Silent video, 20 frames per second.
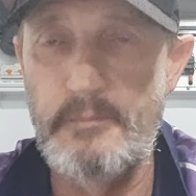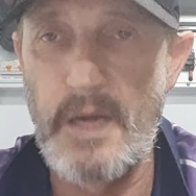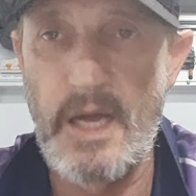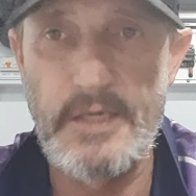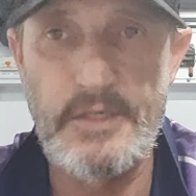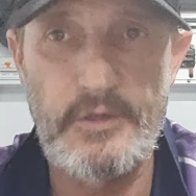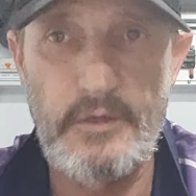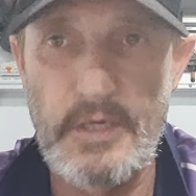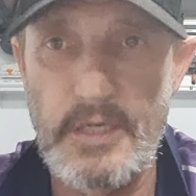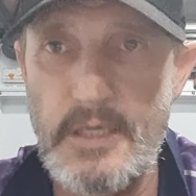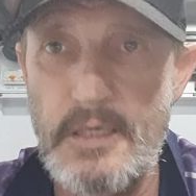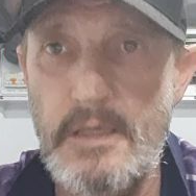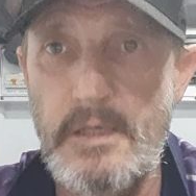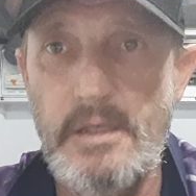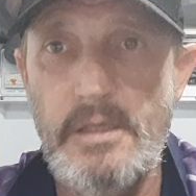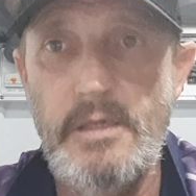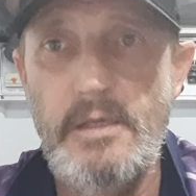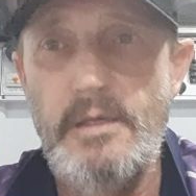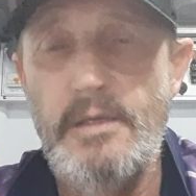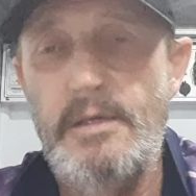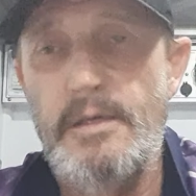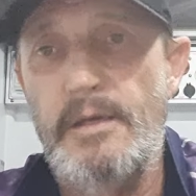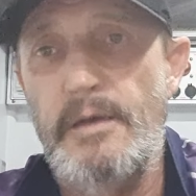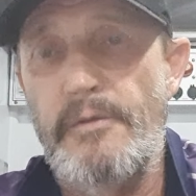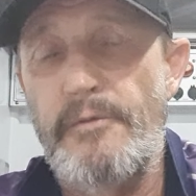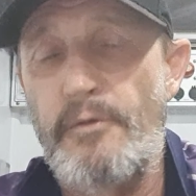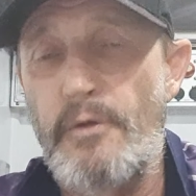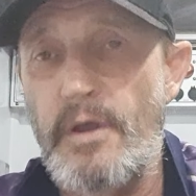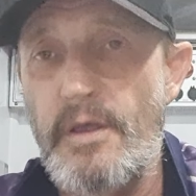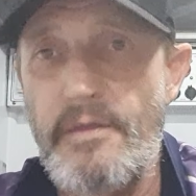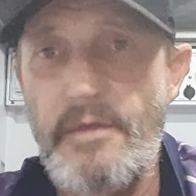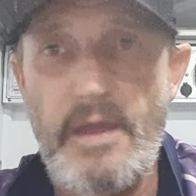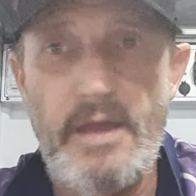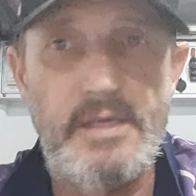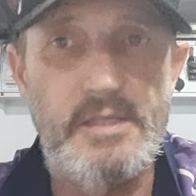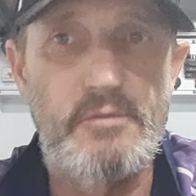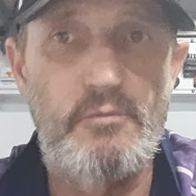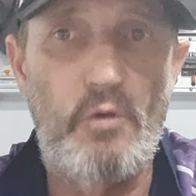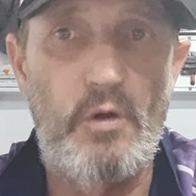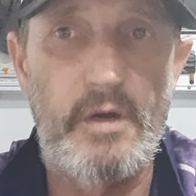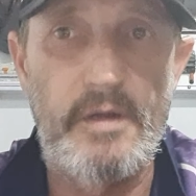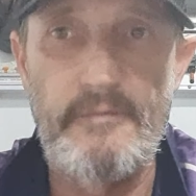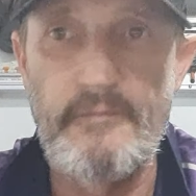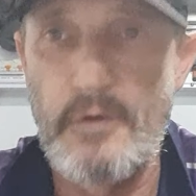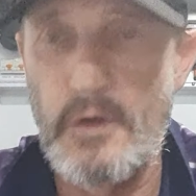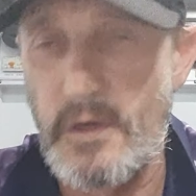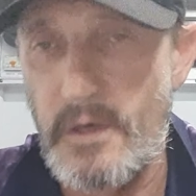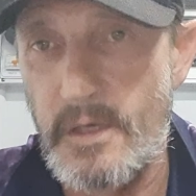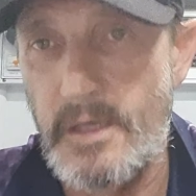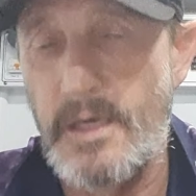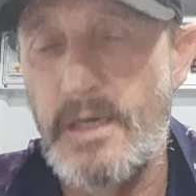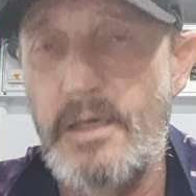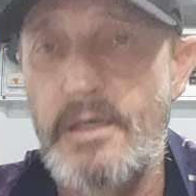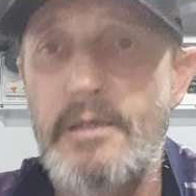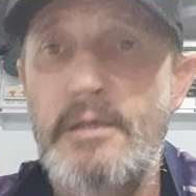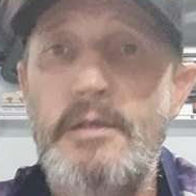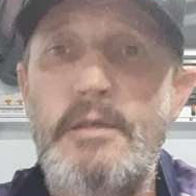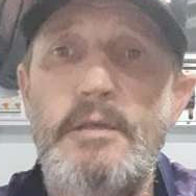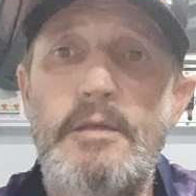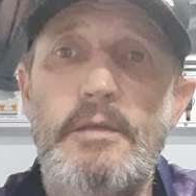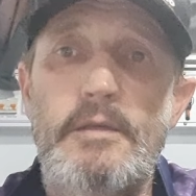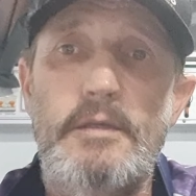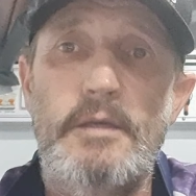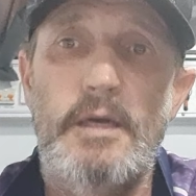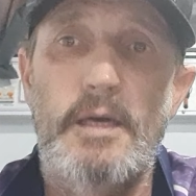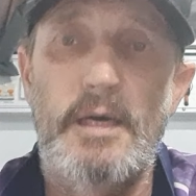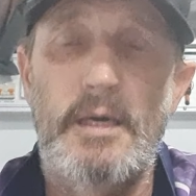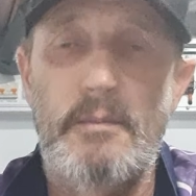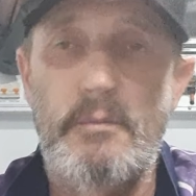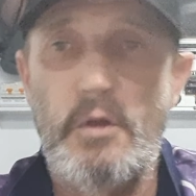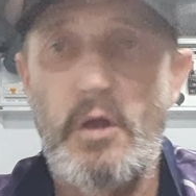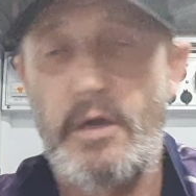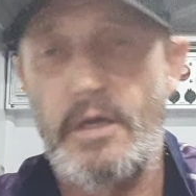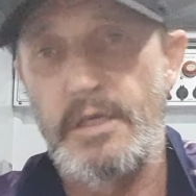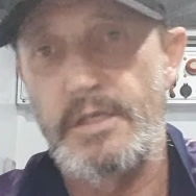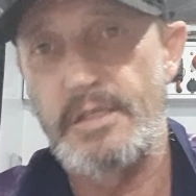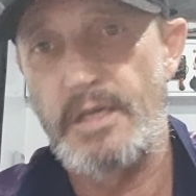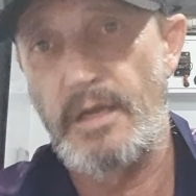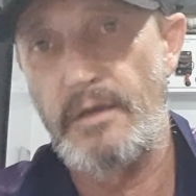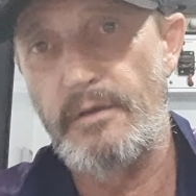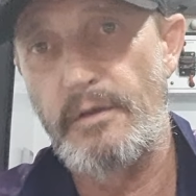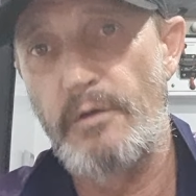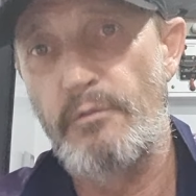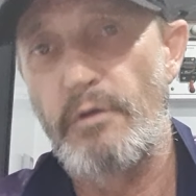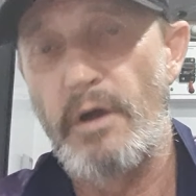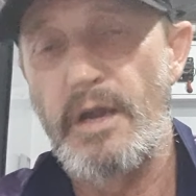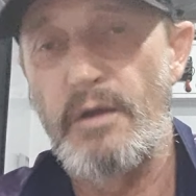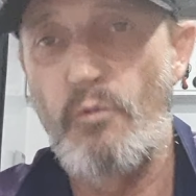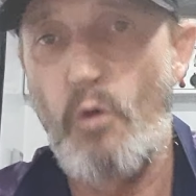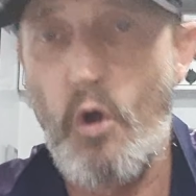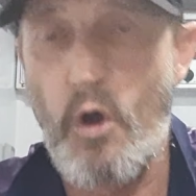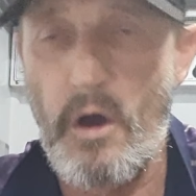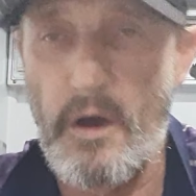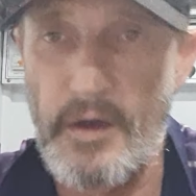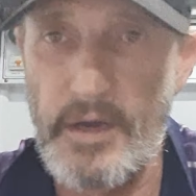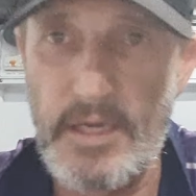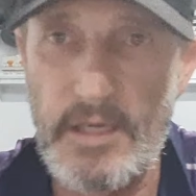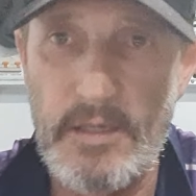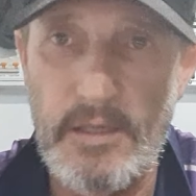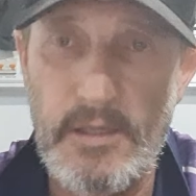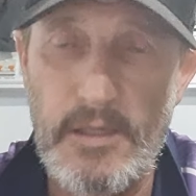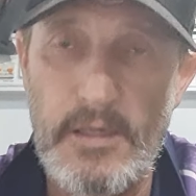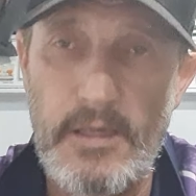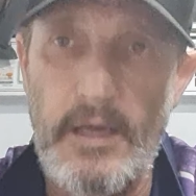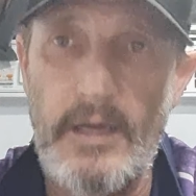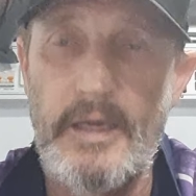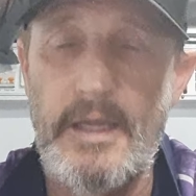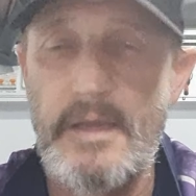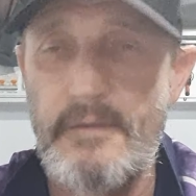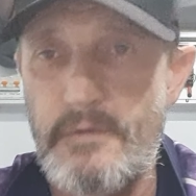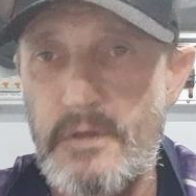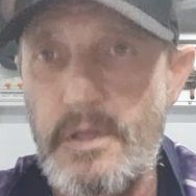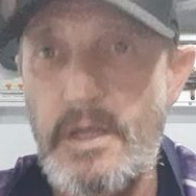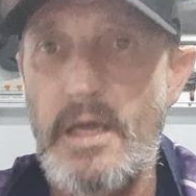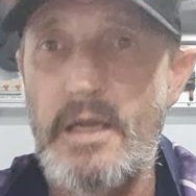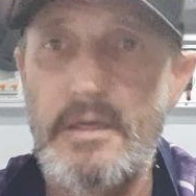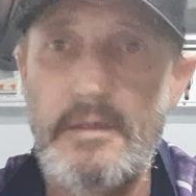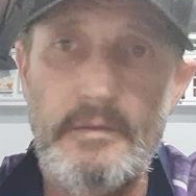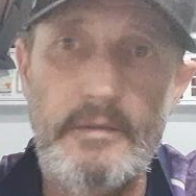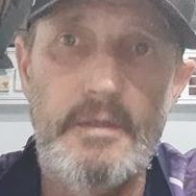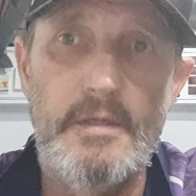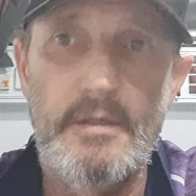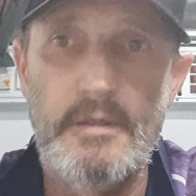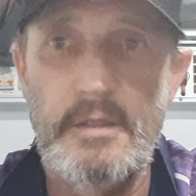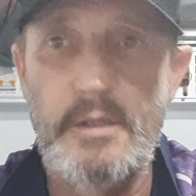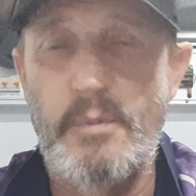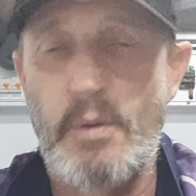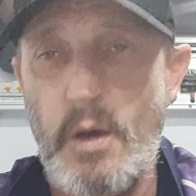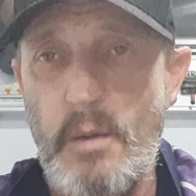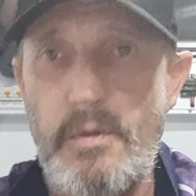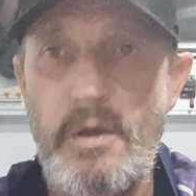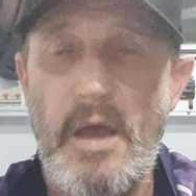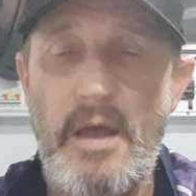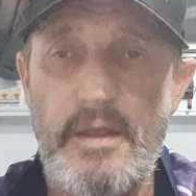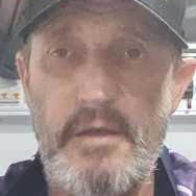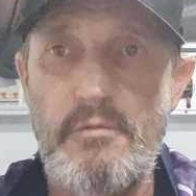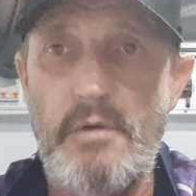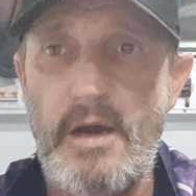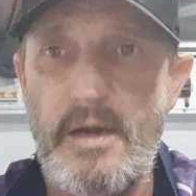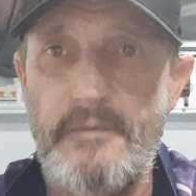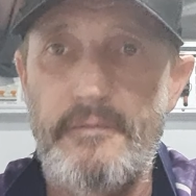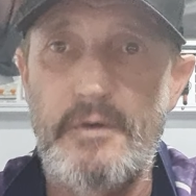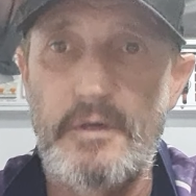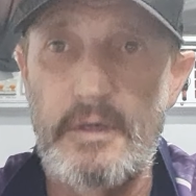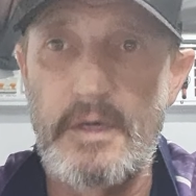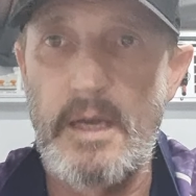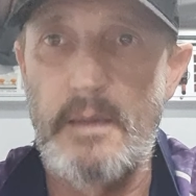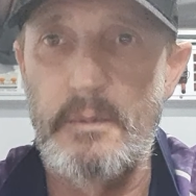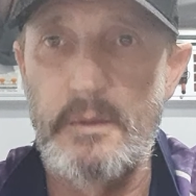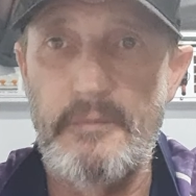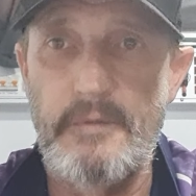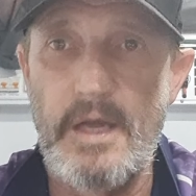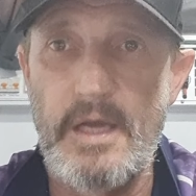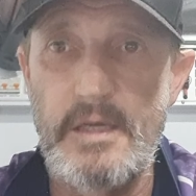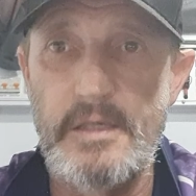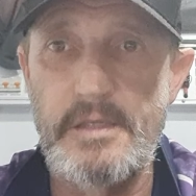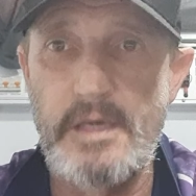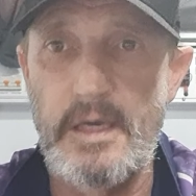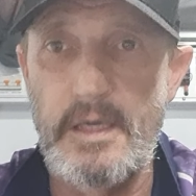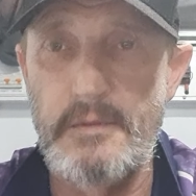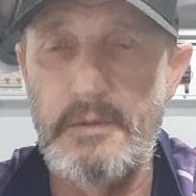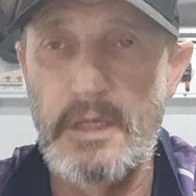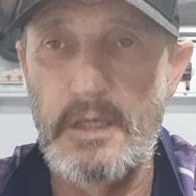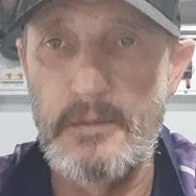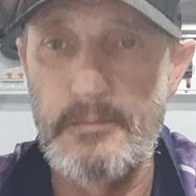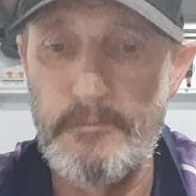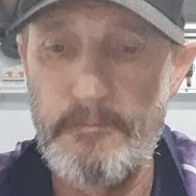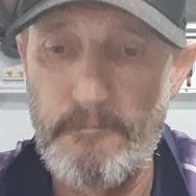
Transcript: battery, a 3000 watt inverter, like I said, the rewiring, and even then you probably only run for a couple of hours anyway.